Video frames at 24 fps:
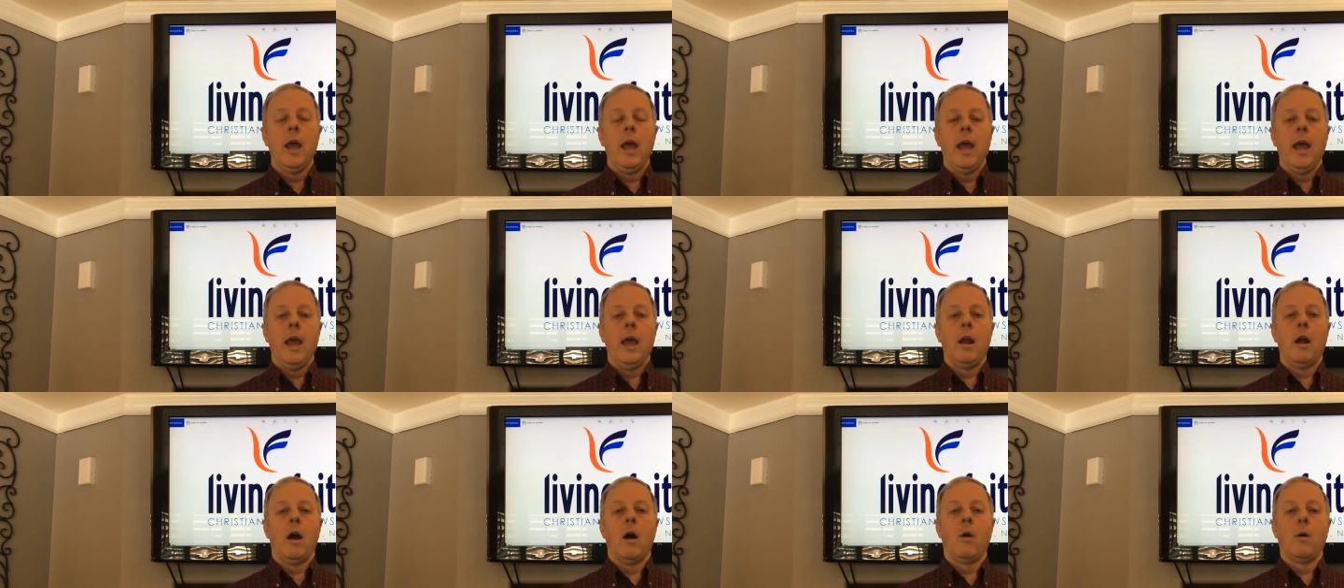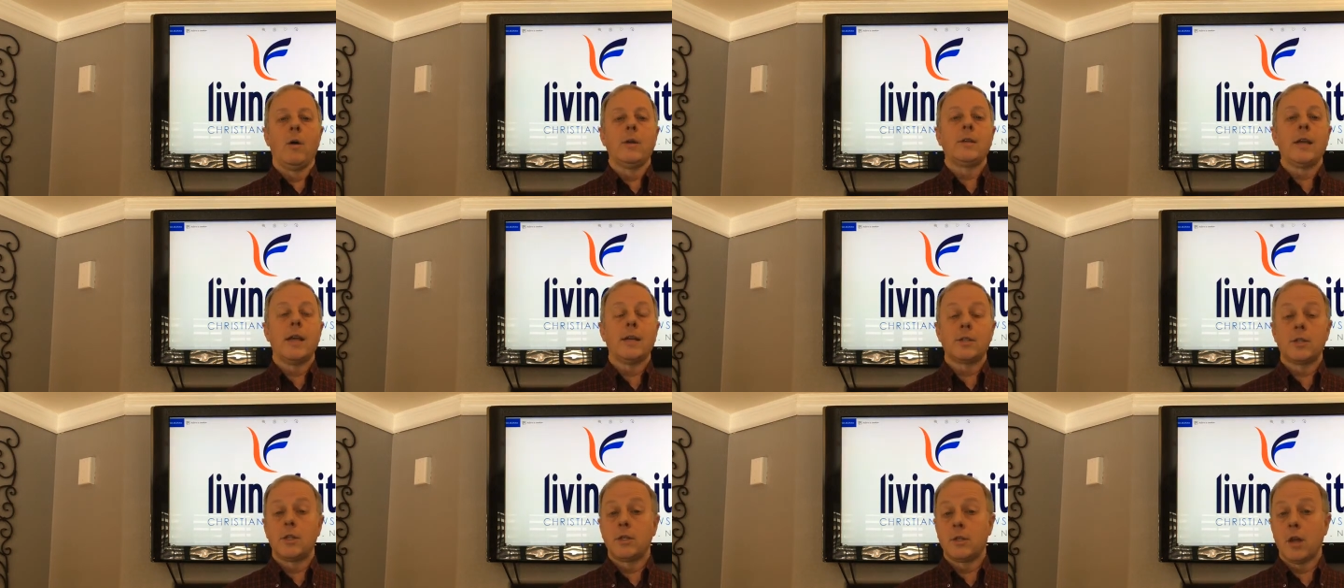and always
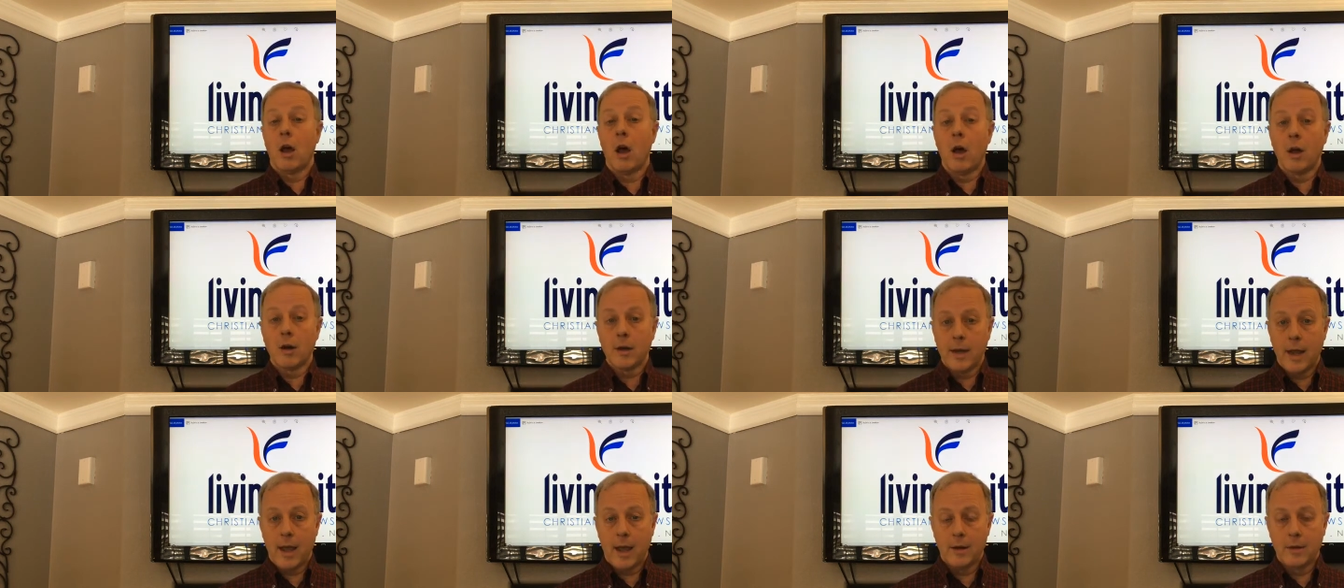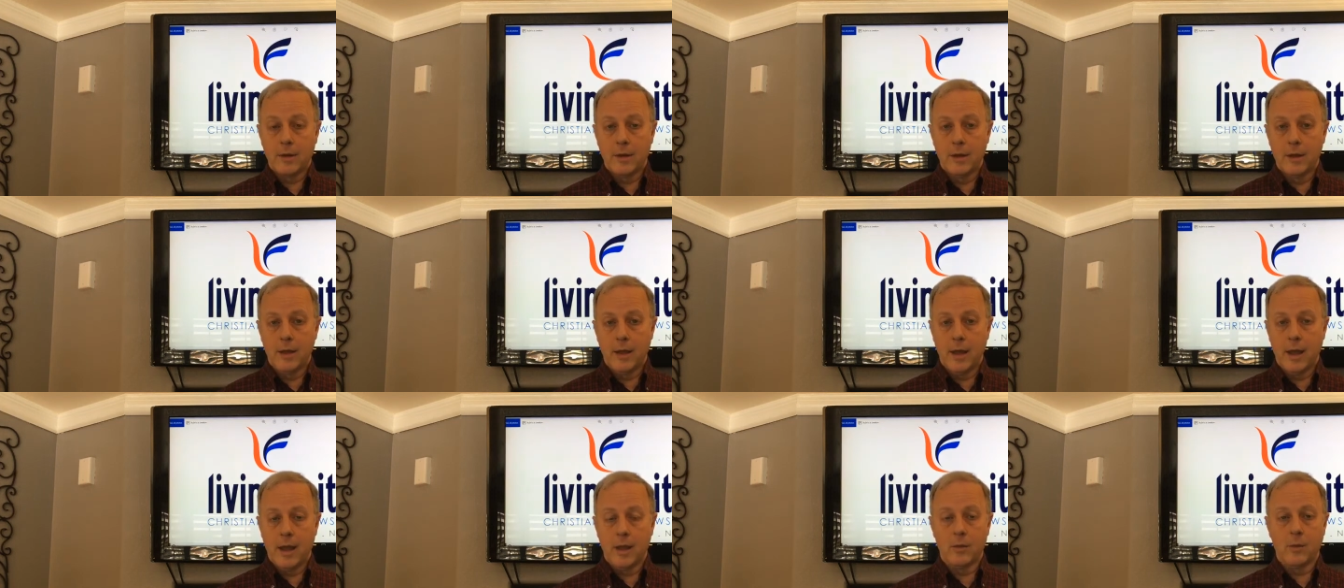has to talk down to
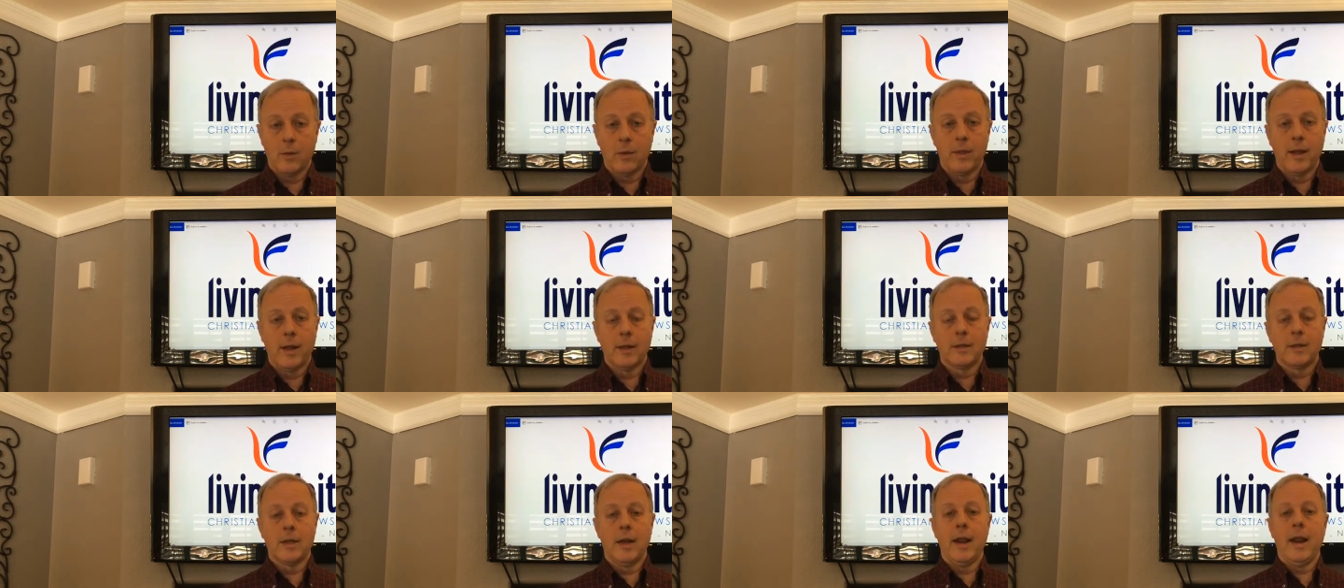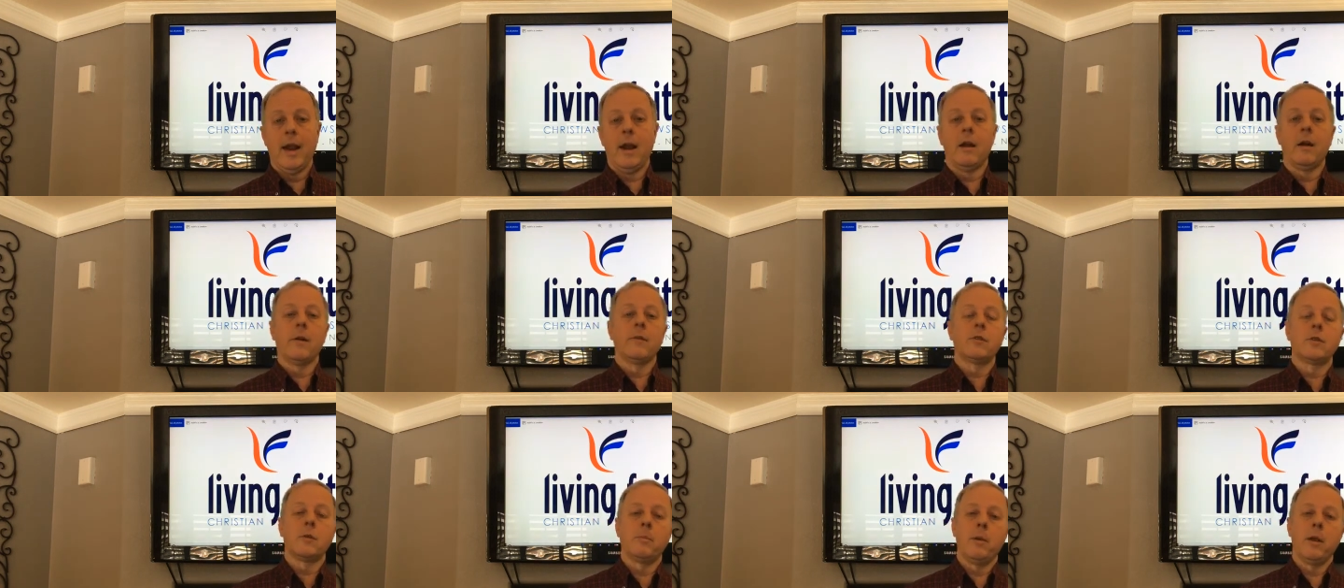the other one. That's an air of
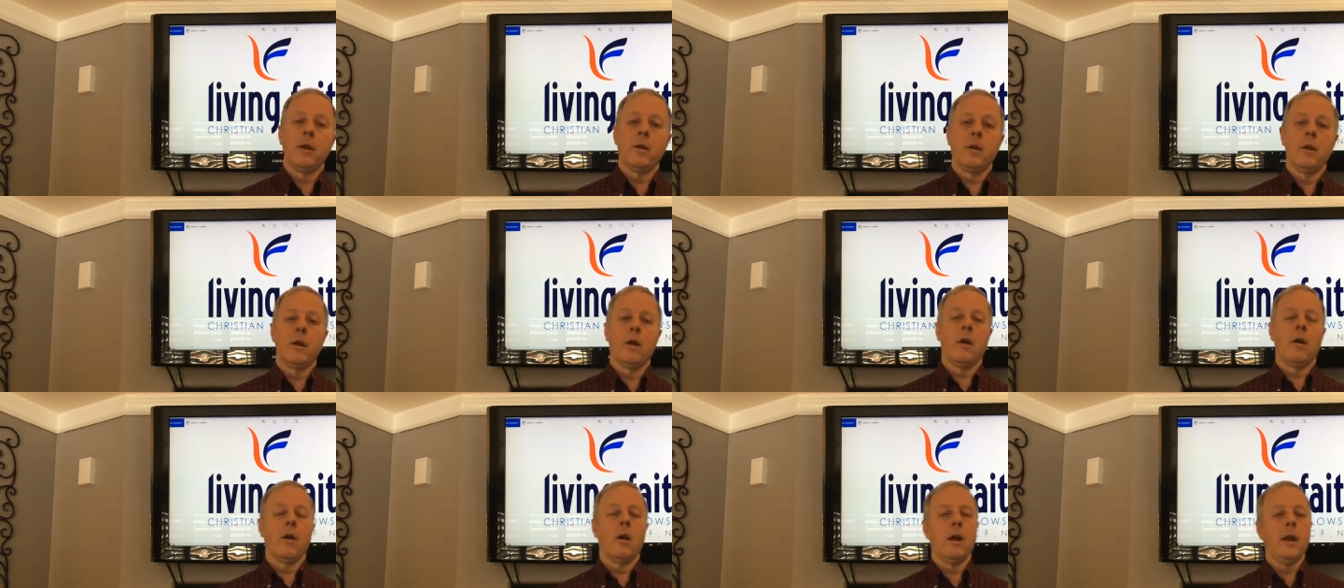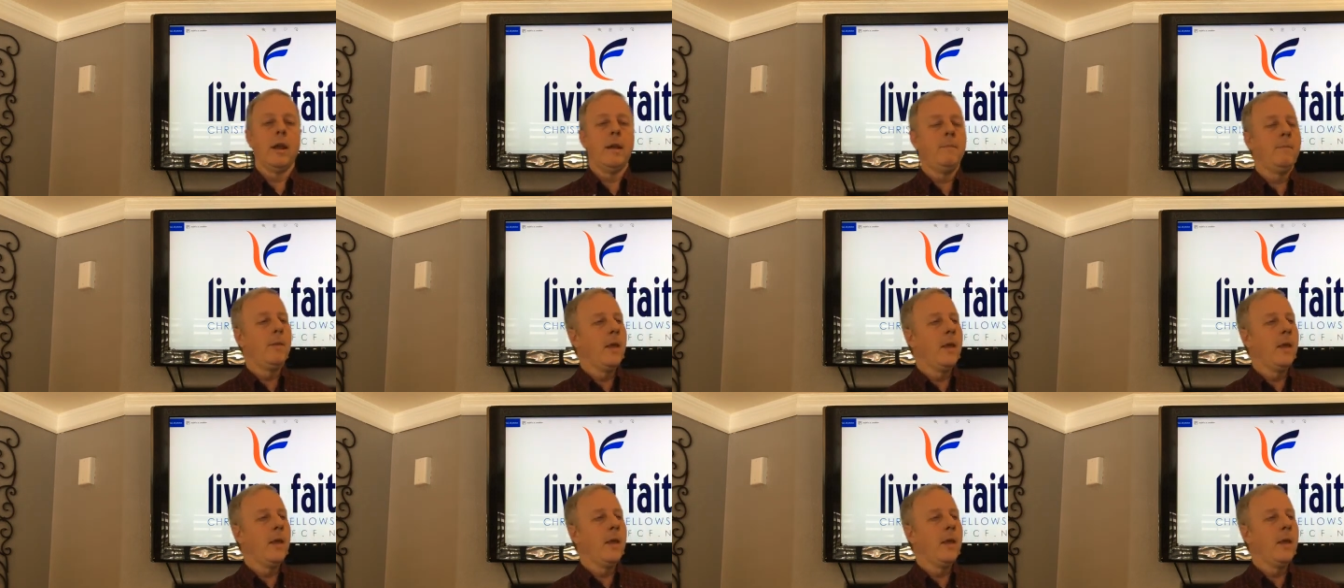superiority.